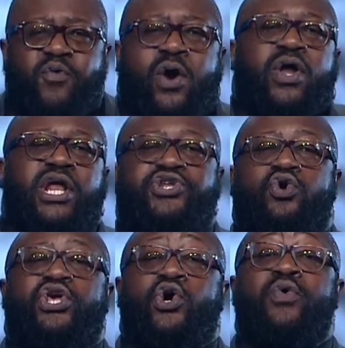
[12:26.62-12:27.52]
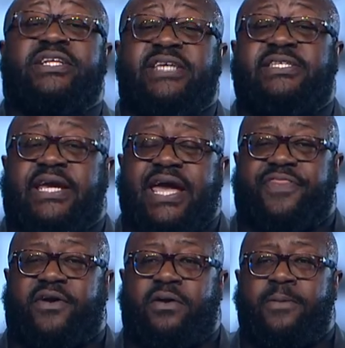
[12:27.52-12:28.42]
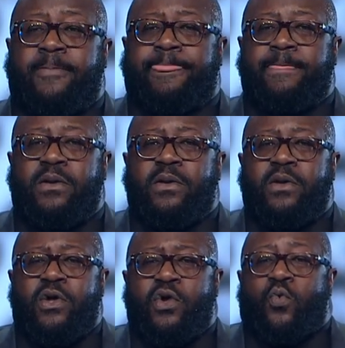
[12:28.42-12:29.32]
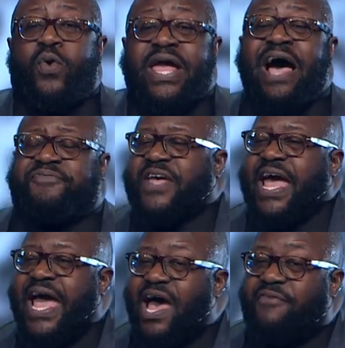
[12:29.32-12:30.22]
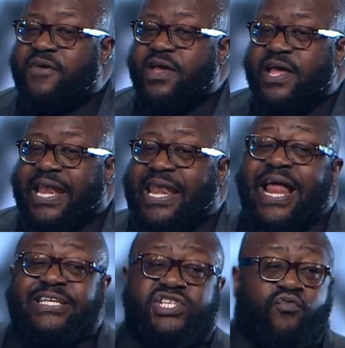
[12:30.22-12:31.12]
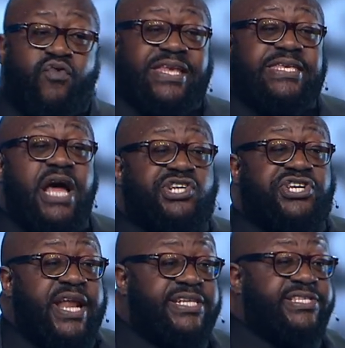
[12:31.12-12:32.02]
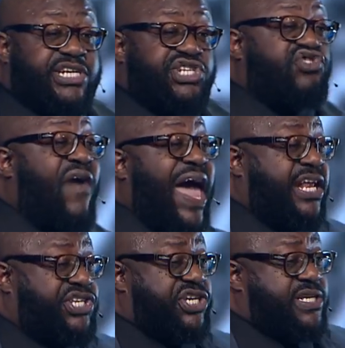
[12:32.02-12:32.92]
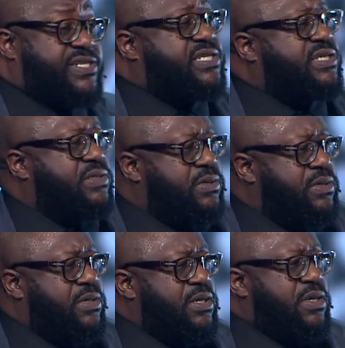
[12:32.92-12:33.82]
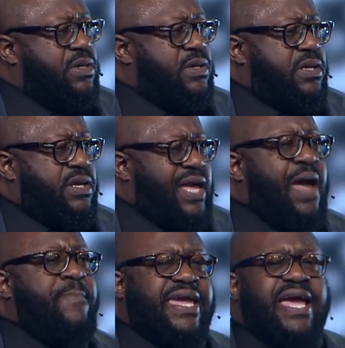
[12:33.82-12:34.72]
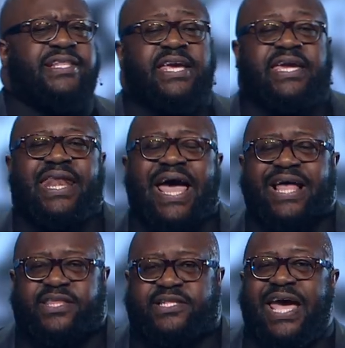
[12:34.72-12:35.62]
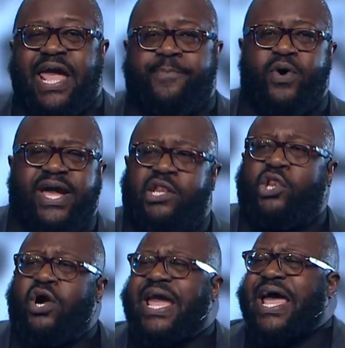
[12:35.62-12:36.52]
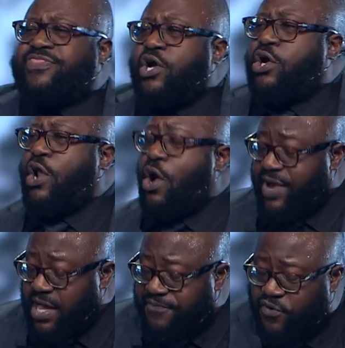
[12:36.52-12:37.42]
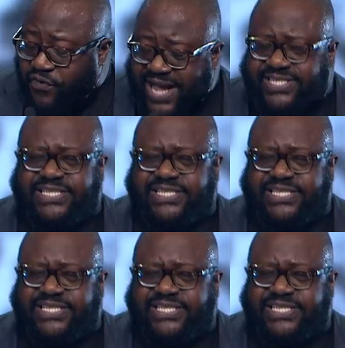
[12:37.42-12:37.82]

we're going to do unity together, we have to have less reductionistic strategies and begin to get at the table and look at the glory of Christ's